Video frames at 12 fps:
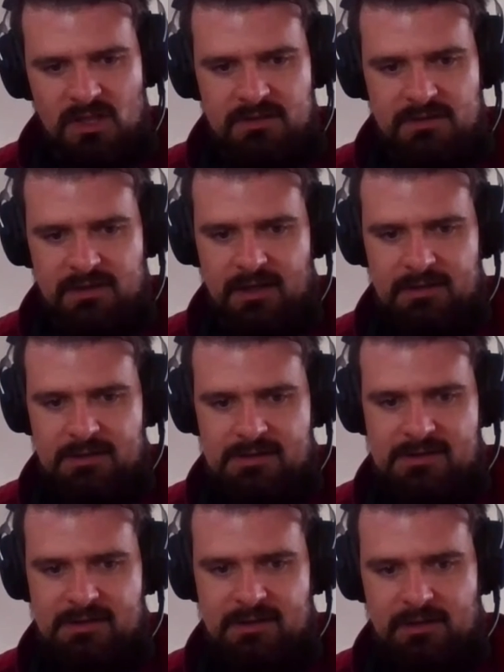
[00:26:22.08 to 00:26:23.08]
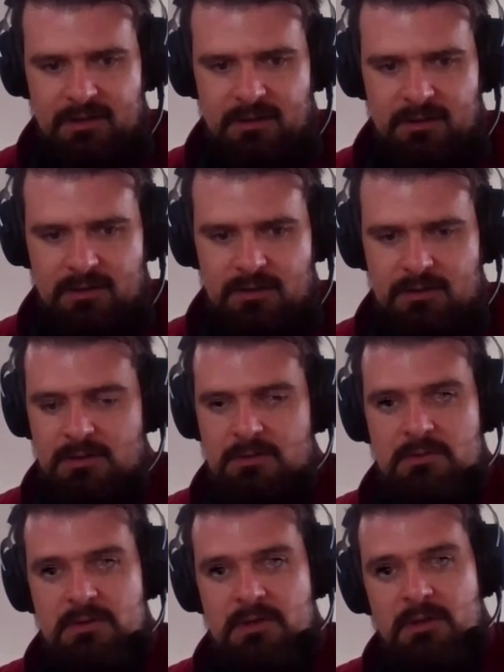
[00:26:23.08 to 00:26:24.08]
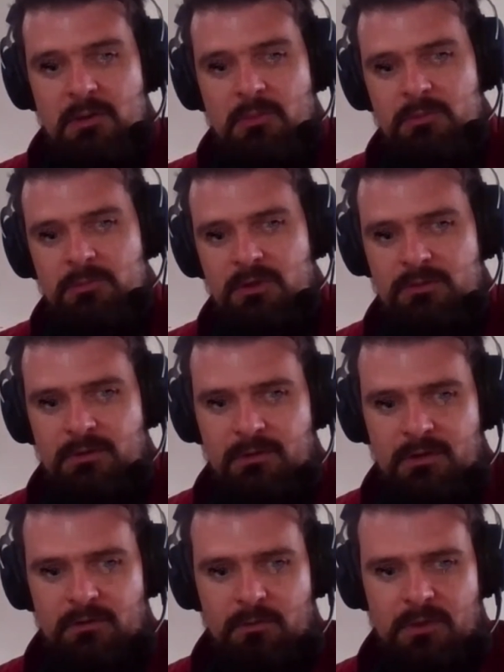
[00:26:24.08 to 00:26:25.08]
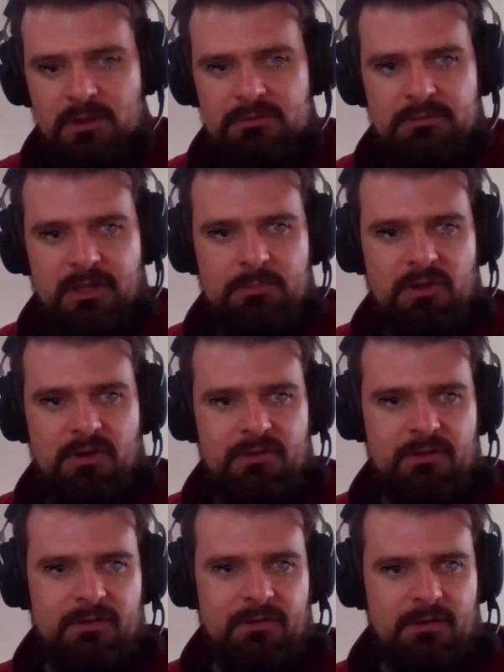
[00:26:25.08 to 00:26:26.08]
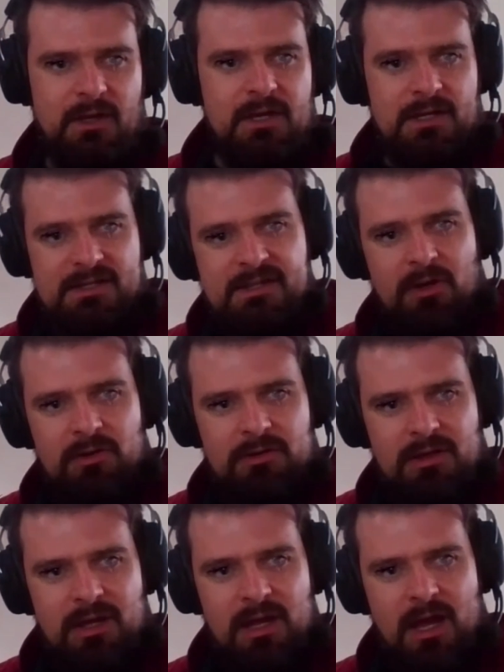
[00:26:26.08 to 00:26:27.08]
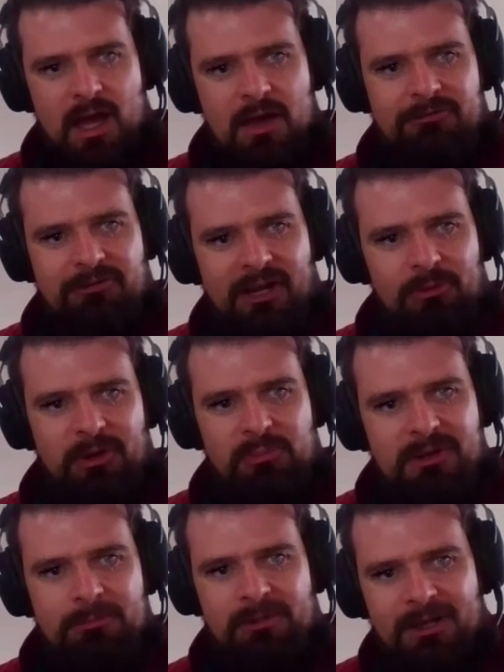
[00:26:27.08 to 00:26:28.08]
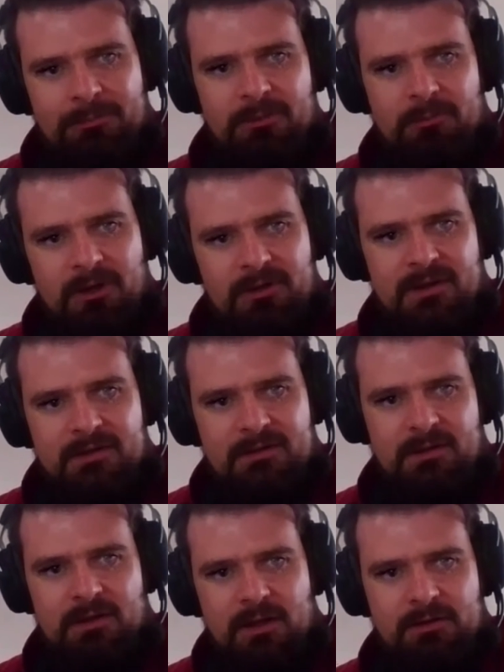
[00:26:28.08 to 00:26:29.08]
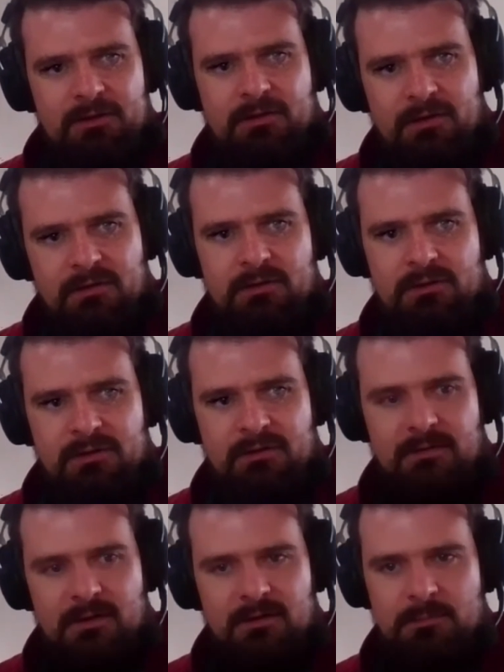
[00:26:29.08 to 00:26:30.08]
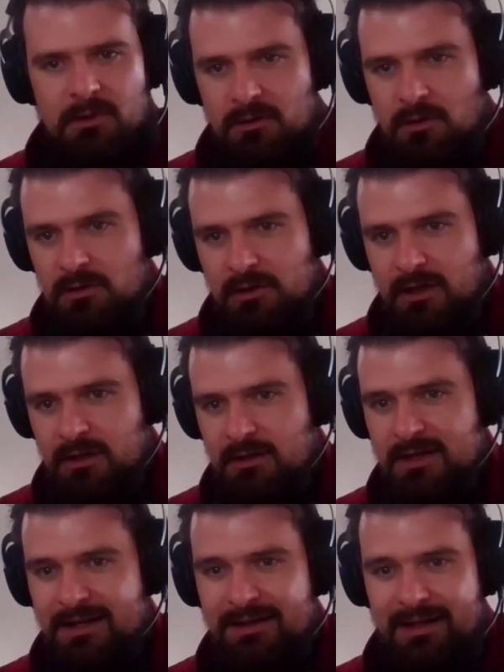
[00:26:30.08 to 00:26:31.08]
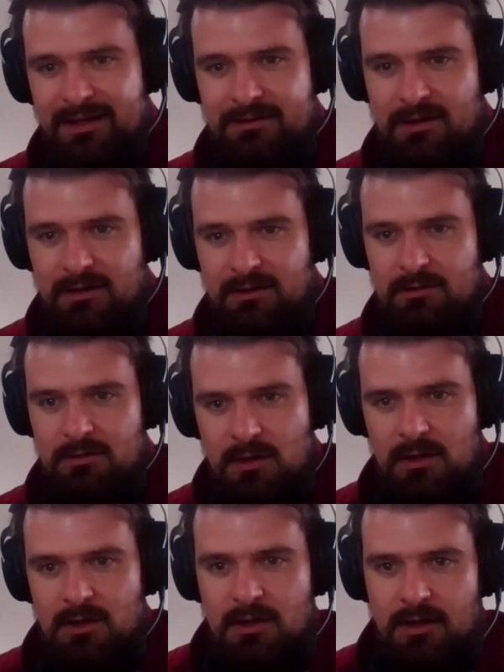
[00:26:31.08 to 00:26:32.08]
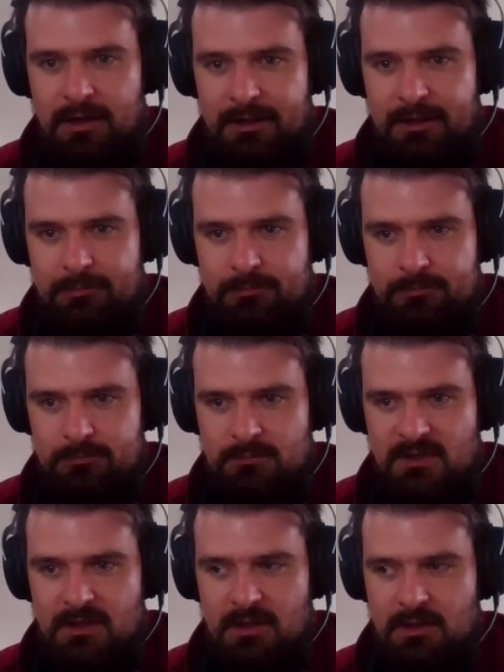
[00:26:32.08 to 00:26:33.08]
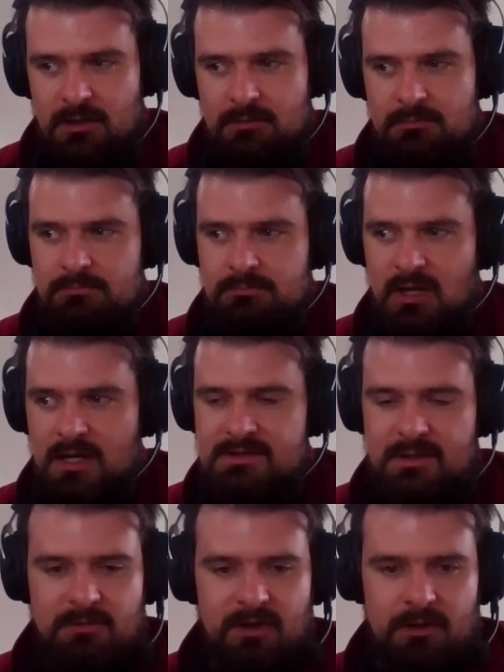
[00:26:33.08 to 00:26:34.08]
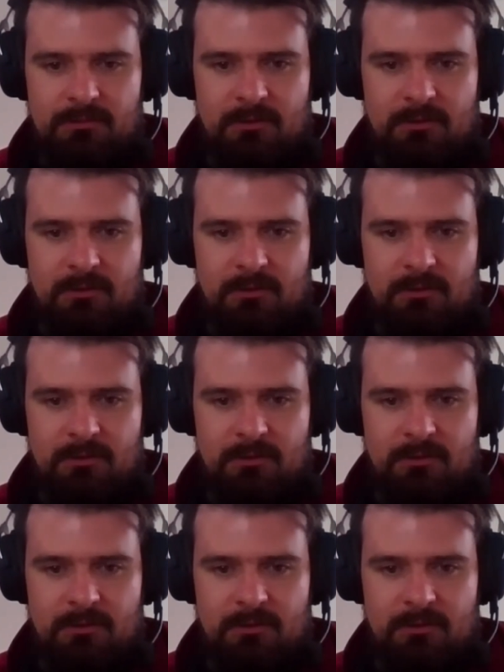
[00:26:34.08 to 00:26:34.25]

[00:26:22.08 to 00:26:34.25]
That is that might be interesting as well, right? Because it's about firing people up about data and analytics and all these things, but not like neglecting the sometimes